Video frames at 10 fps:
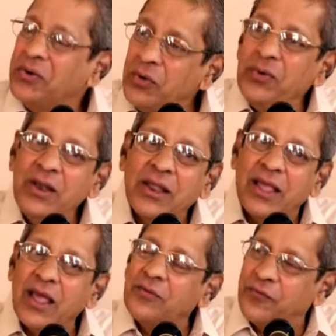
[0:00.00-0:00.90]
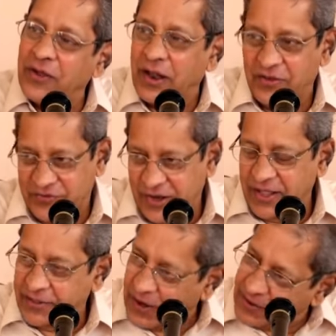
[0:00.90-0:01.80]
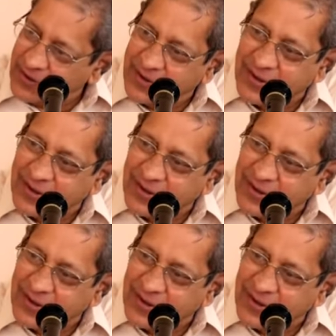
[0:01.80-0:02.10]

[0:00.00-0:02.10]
Who will care for us like that?